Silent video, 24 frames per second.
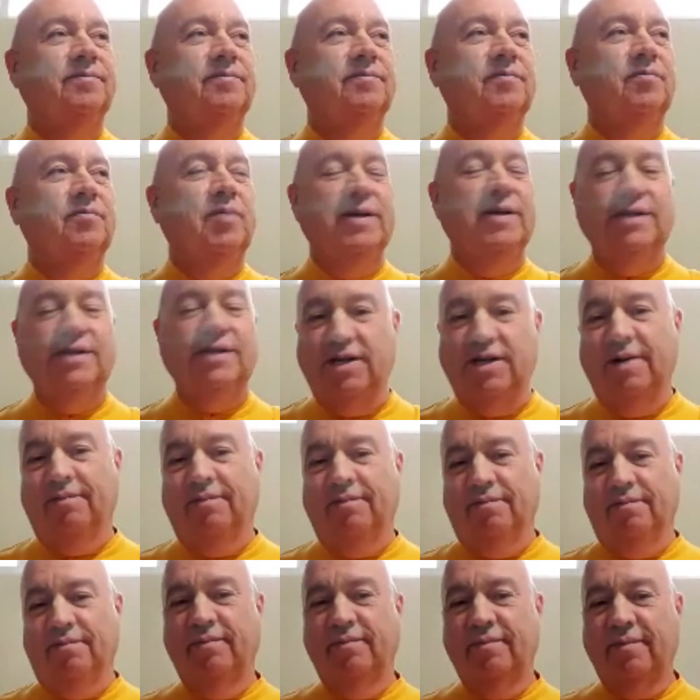wisdom,
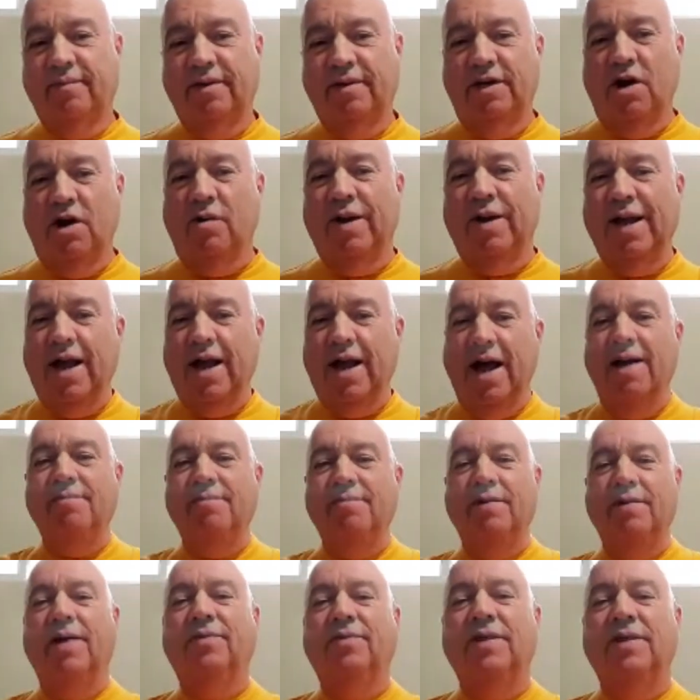knowing I'm
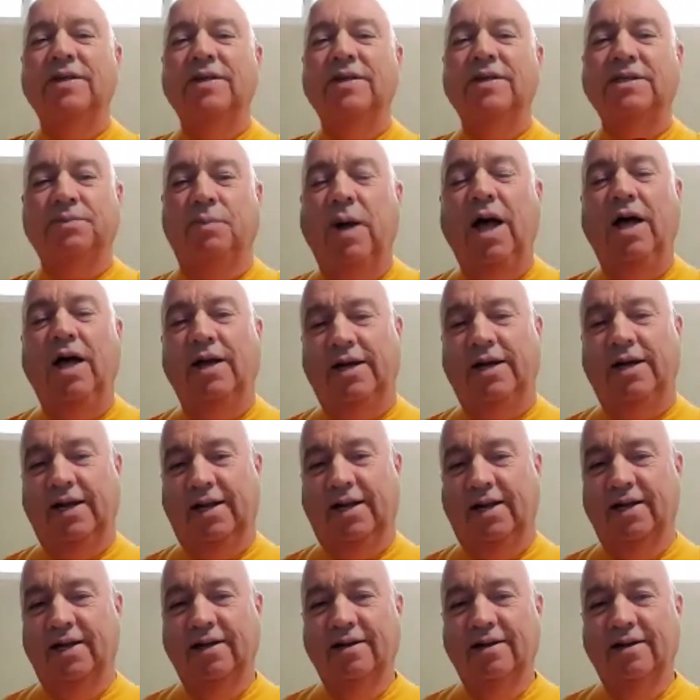not this body,